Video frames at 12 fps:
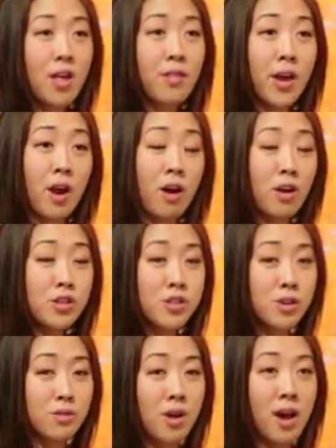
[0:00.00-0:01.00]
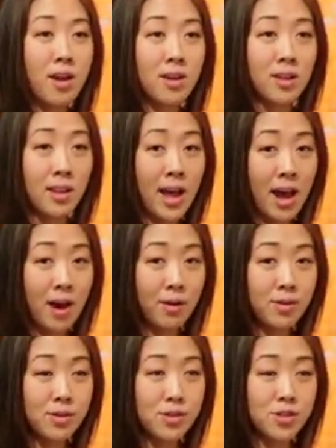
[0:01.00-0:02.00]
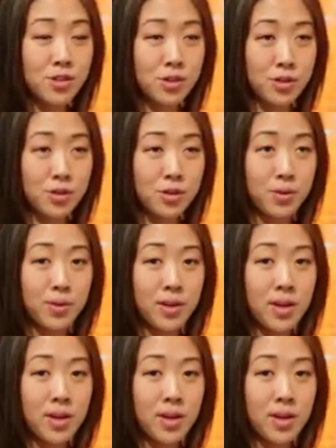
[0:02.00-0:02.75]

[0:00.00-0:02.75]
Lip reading: They are also not allowed to